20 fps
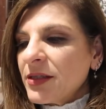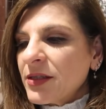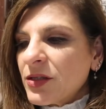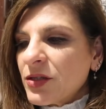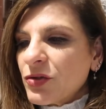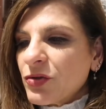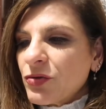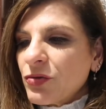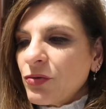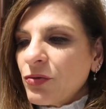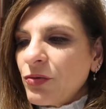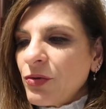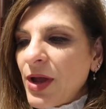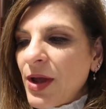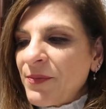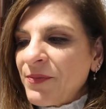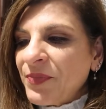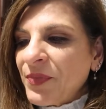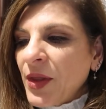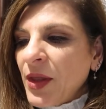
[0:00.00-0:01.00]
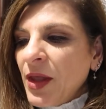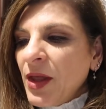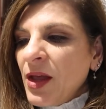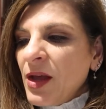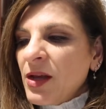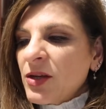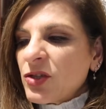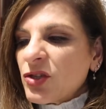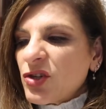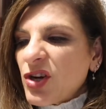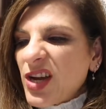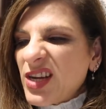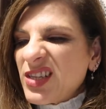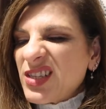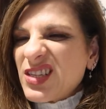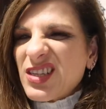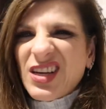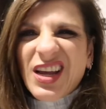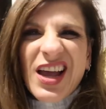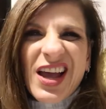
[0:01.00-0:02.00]
So
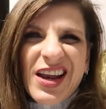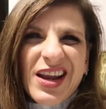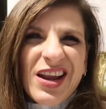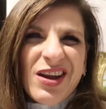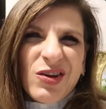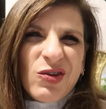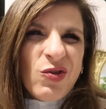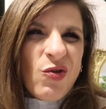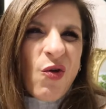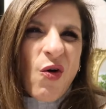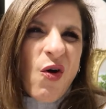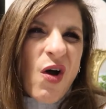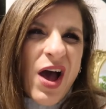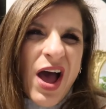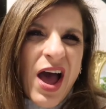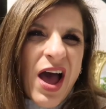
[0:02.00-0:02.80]
trying to kind of not